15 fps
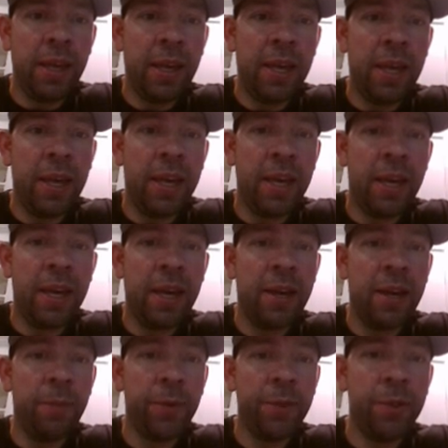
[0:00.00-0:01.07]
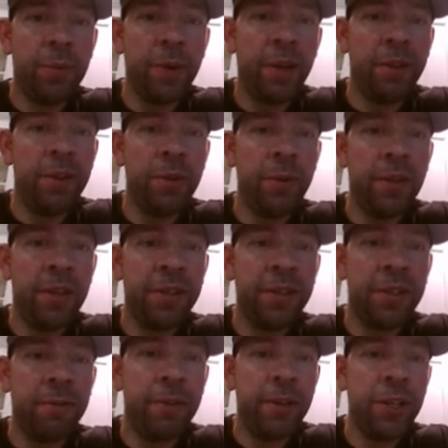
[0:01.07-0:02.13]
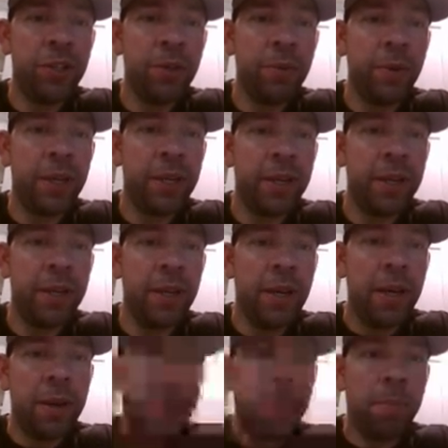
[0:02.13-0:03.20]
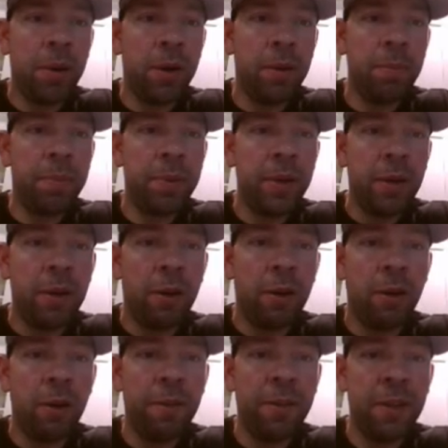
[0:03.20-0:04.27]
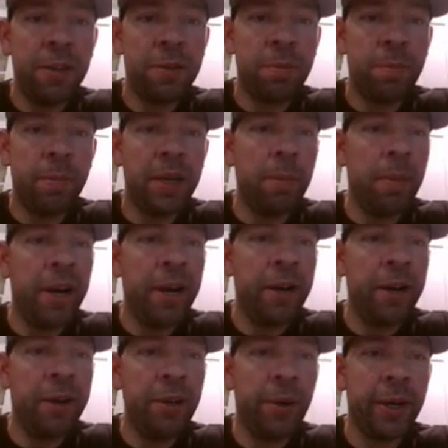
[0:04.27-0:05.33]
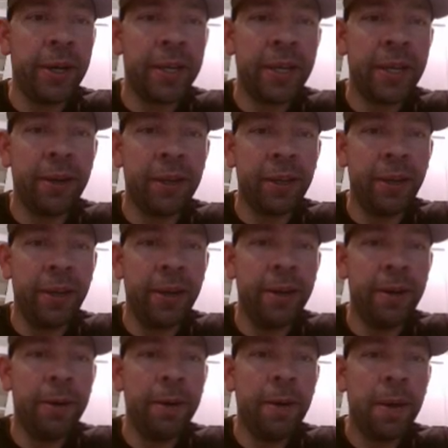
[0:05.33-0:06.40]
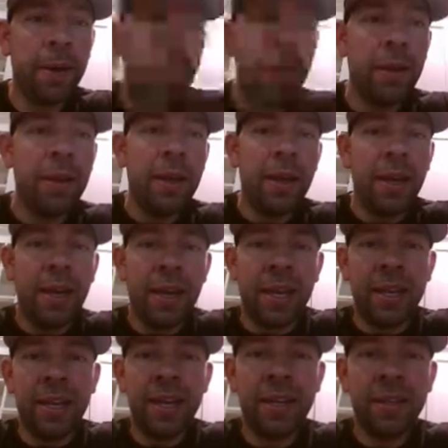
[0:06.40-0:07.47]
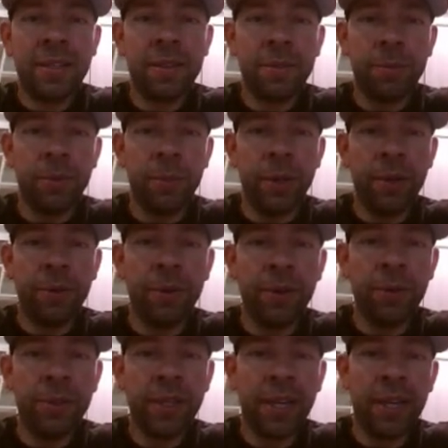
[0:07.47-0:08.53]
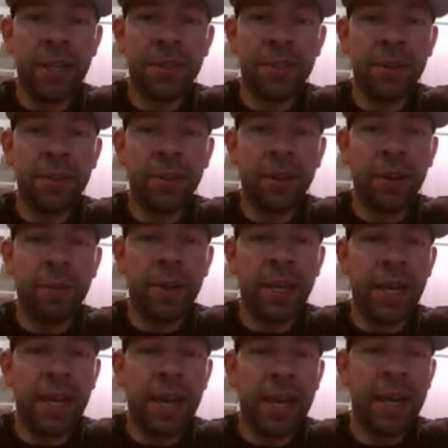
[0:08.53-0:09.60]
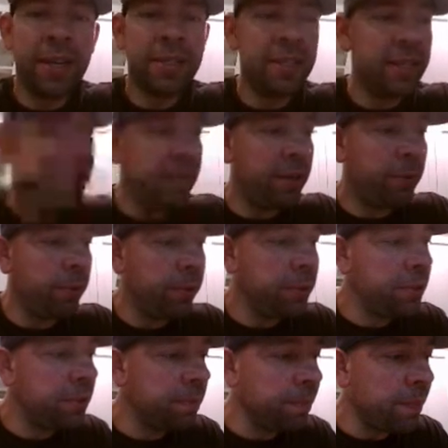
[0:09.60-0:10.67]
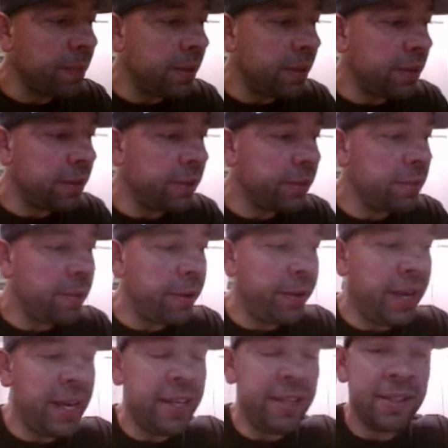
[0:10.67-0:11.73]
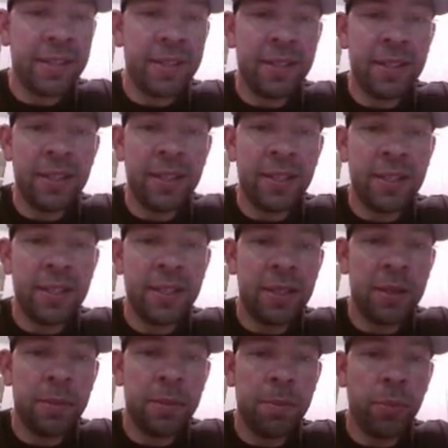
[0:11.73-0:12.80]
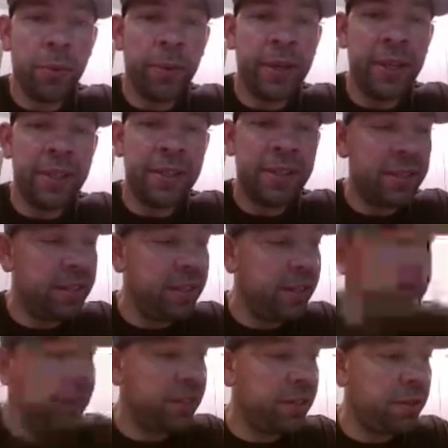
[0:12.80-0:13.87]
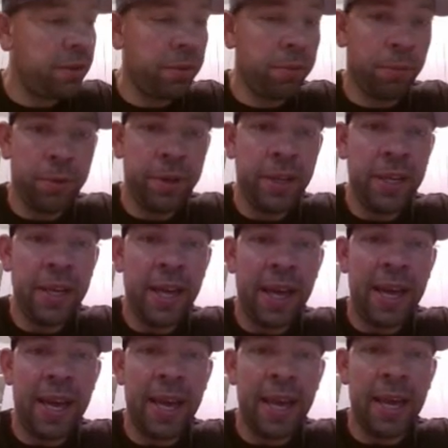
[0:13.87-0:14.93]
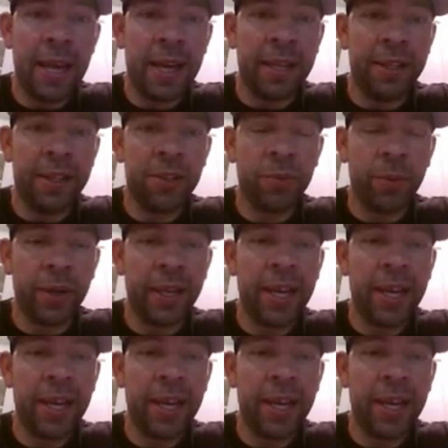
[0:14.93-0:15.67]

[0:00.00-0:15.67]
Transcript: And once we do this division, we can pump this big bear into our calculator. And that's, we know those cancel. And we get x equals, looks about 8.638 on this one.